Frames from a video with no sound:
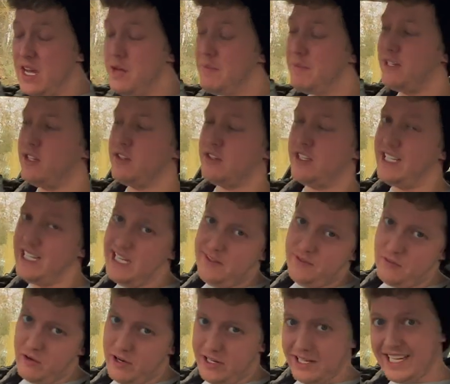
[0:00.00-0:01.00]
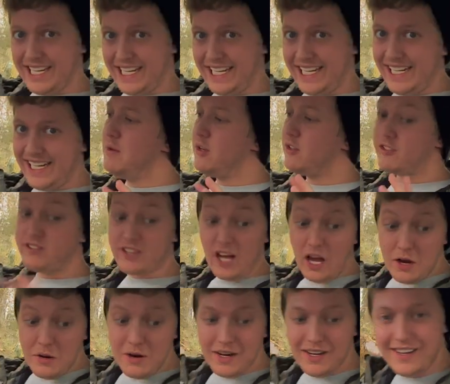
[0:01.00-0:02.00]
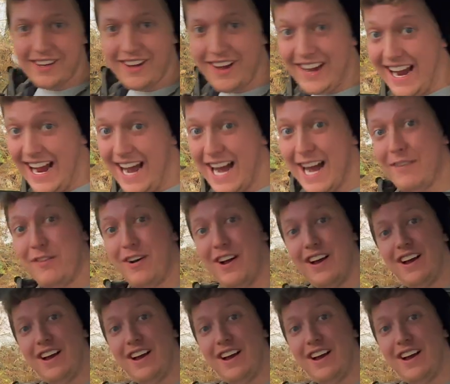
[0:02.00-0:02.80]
because I didn't have the right key. So I have